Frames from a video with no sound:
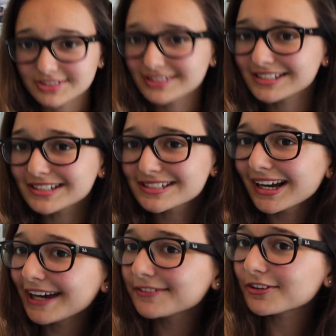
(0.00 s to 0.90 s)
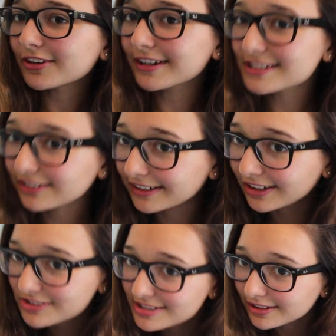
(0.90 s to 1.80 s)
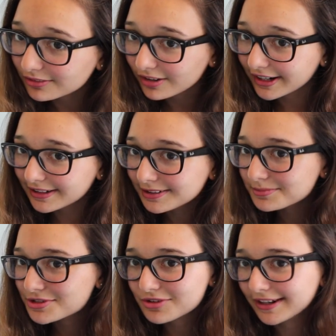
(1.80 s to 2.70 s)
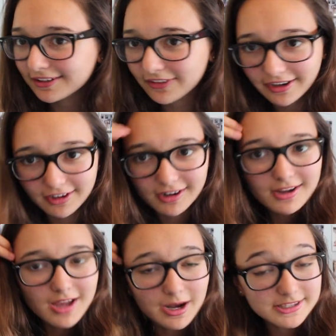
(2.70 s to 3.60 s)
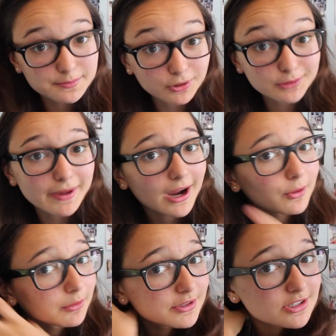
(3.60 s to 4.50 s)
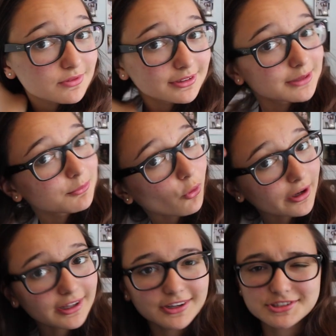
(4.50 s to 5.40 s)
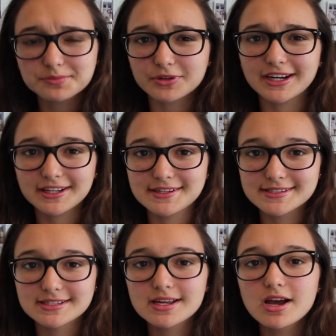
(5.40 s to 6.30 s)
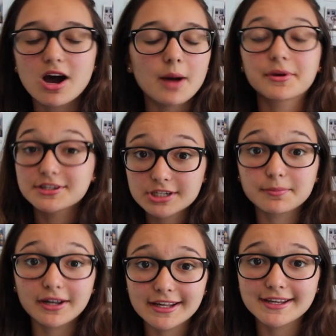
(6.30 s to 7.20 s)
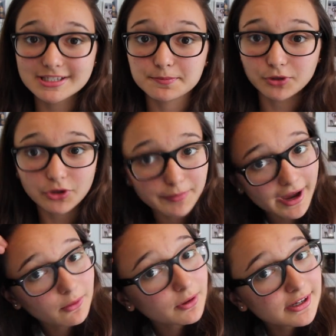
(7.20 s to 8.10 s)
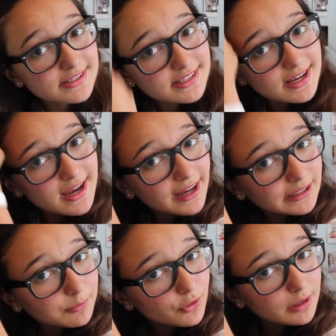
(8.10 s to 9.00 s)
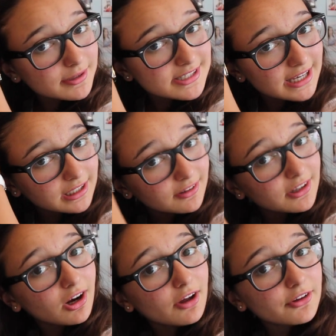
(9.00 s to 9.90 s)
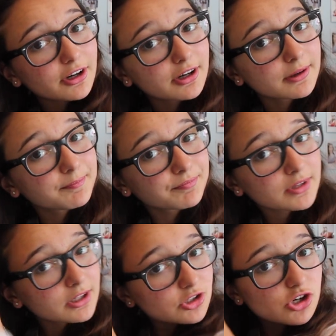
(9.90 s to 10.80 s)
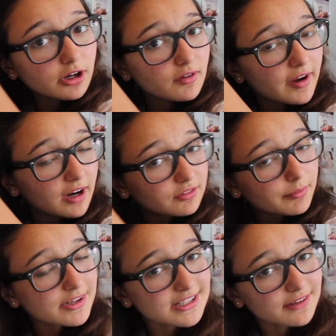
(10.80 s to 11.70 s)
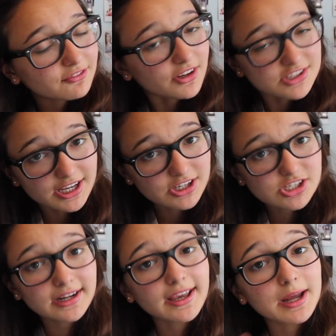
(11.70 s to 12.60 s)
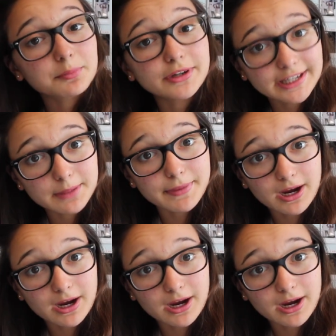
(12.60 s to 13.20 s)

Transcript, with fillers: As you can see, it's kind of crazy right now. just like a random strand of hair, and it's pulled backward, which is really important because your braid is, because um, your bun is pulled backwards. And I'm going to be taking the other chunk of hair from the front section, again, braiding it